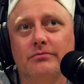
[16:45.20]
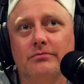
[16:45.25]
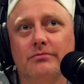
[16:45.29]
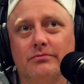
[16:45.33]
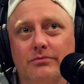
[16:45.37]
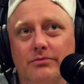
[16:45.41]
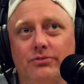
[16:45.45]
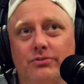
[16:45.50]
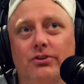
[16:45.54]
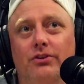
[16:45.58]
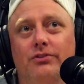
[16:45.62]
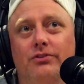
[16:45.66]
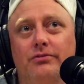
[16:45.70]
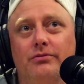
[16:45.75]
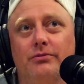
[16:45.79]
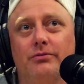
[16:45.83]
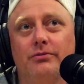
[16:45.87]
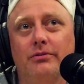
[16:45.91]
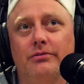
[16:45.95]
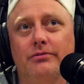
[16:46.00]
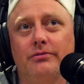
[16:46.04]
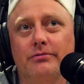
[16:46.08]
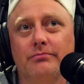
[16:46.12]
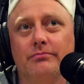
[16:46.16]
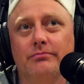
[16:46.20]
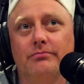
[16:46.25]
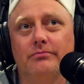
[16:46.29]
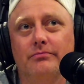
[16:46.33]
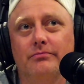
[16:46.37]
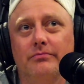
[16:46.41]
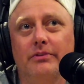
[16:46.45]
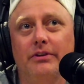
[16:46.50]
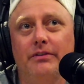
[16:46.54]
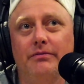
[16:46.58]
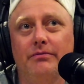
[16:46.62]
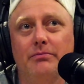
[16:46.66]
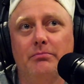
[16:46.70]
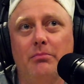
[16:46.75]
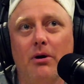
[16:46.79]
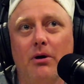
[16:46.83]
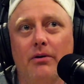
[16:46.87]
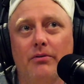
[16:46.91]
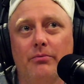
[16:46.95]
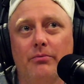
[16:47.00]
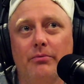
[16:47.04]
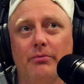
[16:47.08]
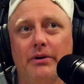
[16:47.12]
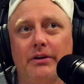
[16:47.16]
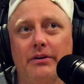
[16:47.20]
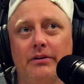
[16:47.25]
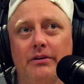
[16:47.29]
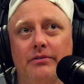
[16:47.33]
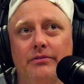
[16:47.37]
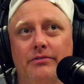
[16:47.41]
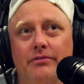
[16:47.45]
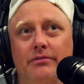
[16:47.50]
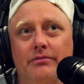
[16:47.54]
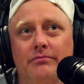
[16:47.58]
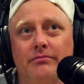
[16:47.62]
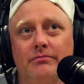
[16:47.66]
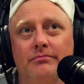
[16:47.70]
Just the doors. Leave the bar the way it is, and